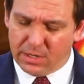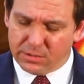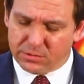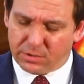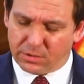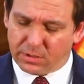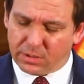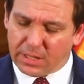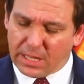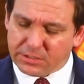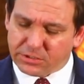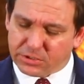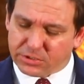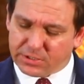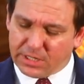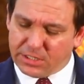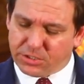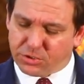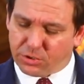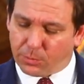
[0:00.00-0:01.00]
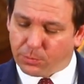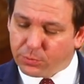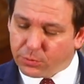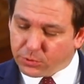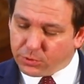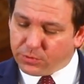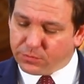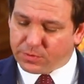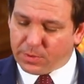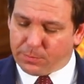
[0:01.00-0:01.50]
So the legislature
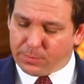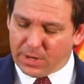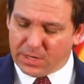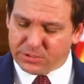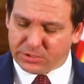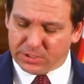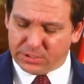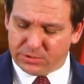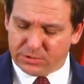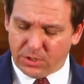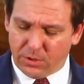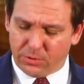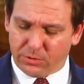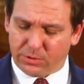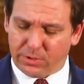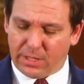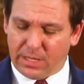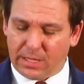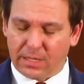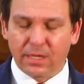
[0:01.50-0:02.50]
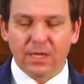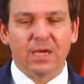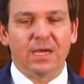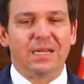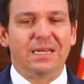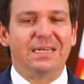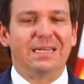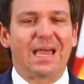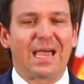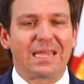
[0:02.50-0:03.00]
approved a budget totaling
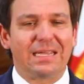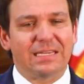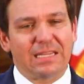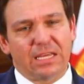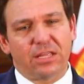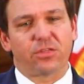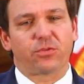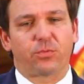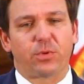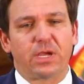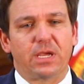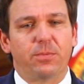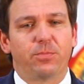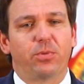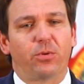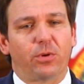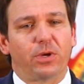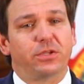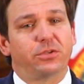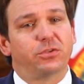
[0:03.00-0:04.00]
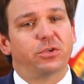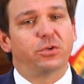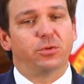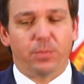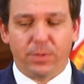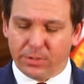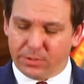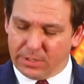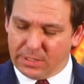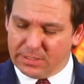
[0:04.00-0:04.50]
$93.2
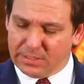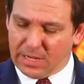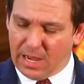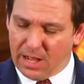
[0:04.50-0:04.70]
billion.